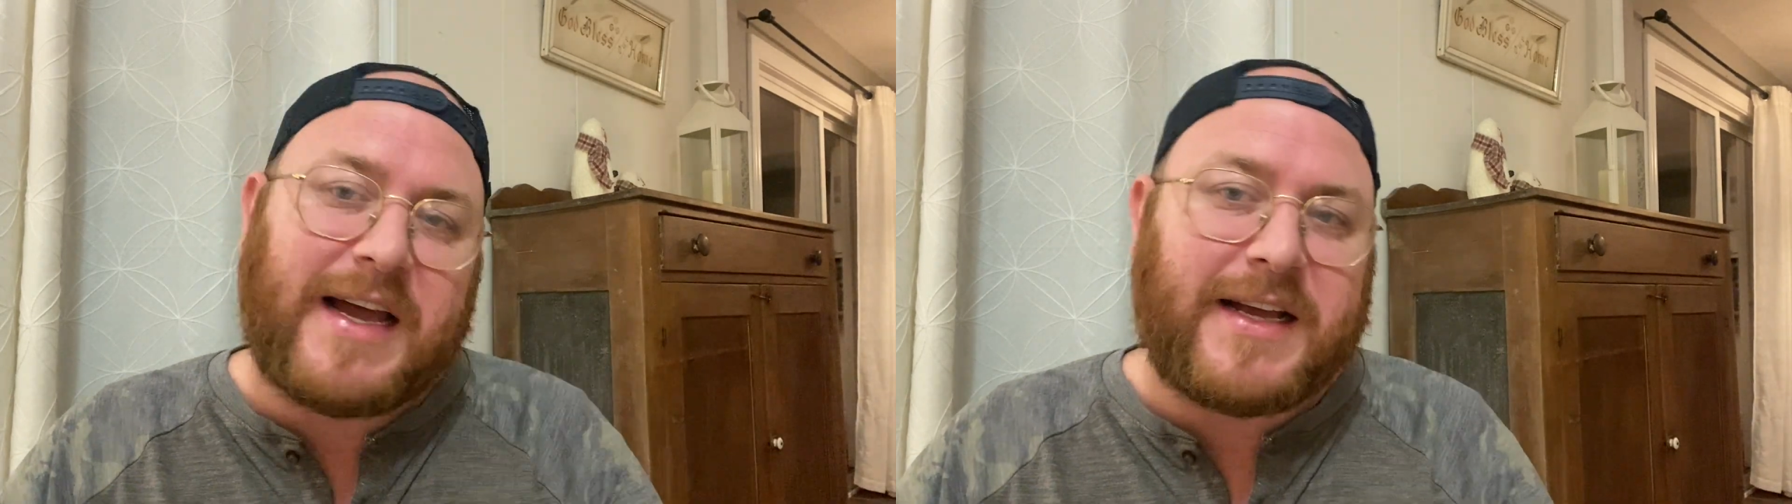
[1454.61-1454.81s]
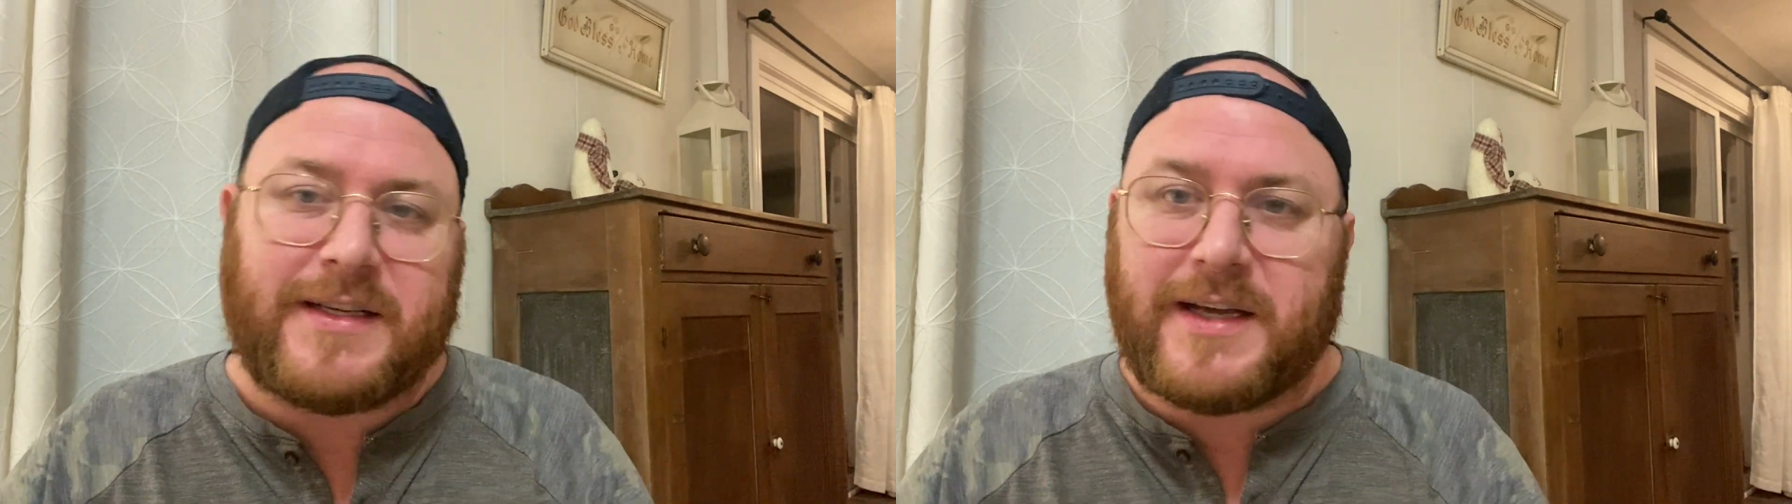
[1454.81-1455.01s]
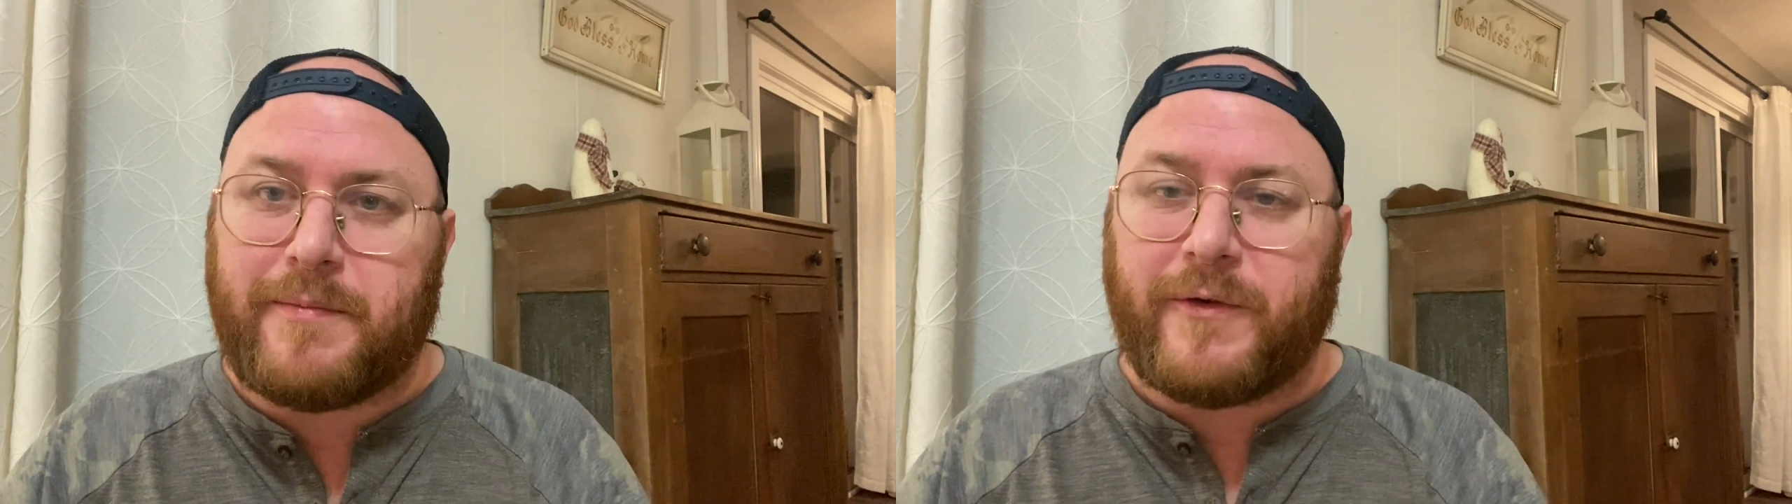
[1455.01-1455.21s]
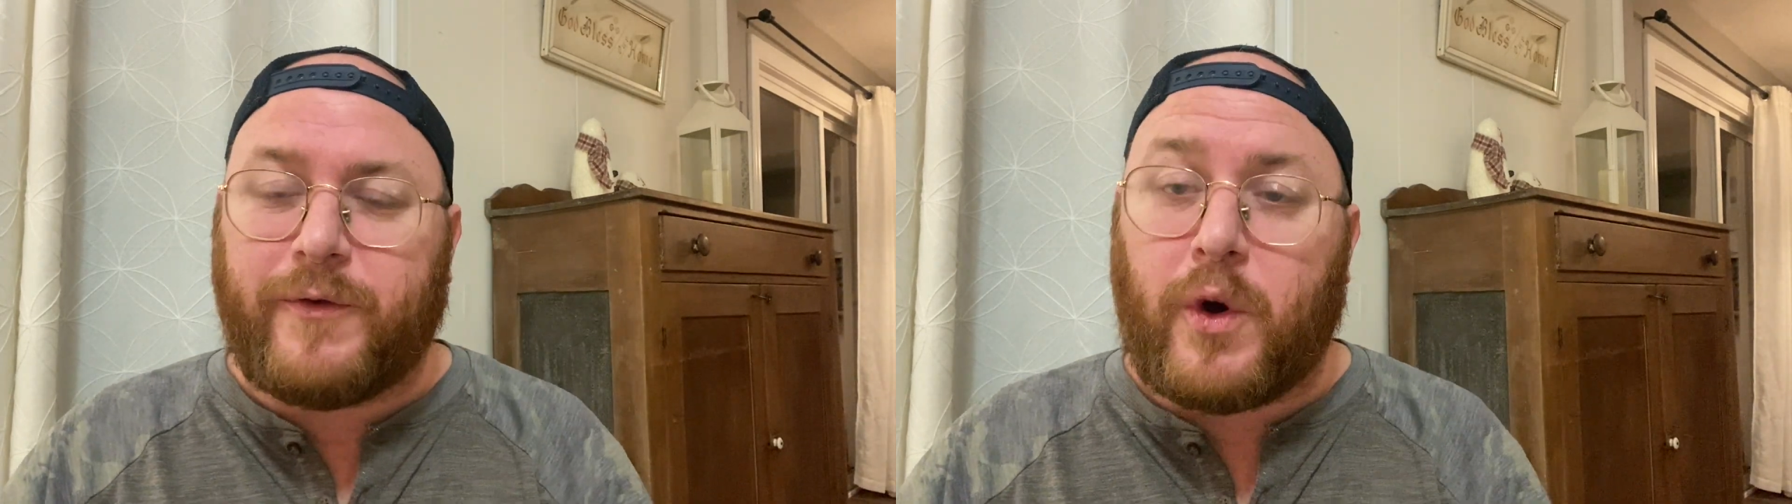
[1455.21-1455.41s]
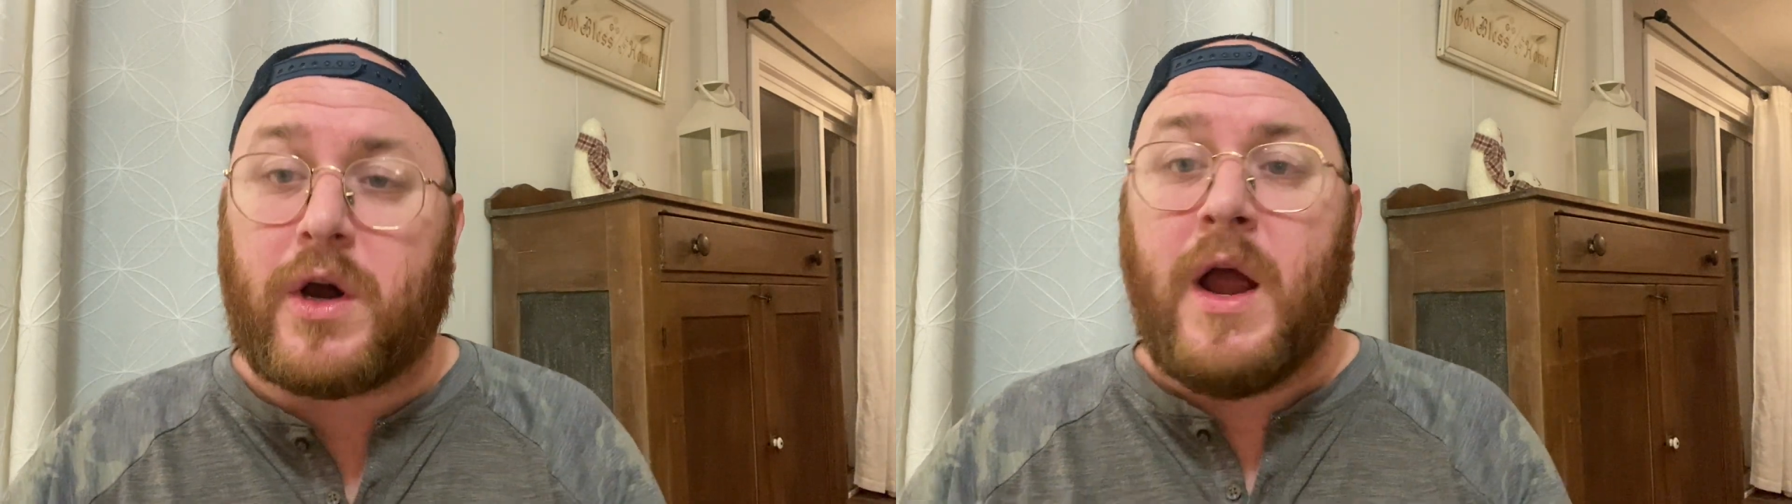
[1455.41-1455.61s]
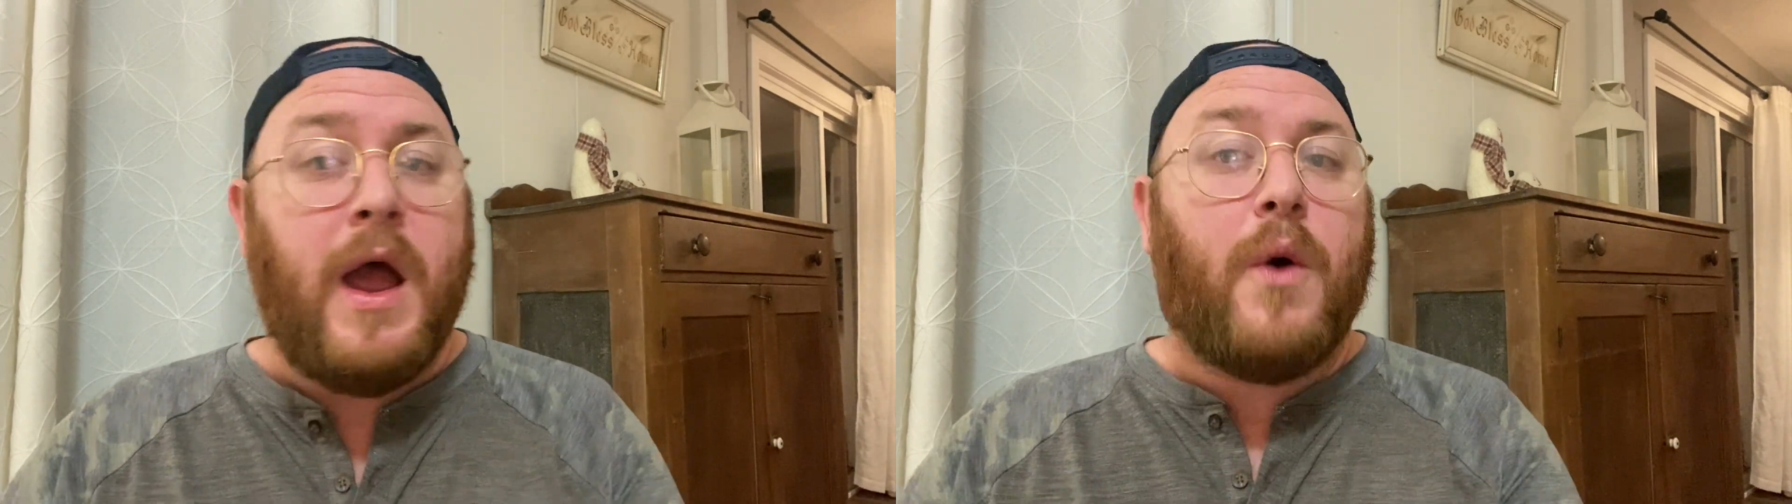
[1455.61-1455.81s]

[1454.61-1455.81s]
like I said before,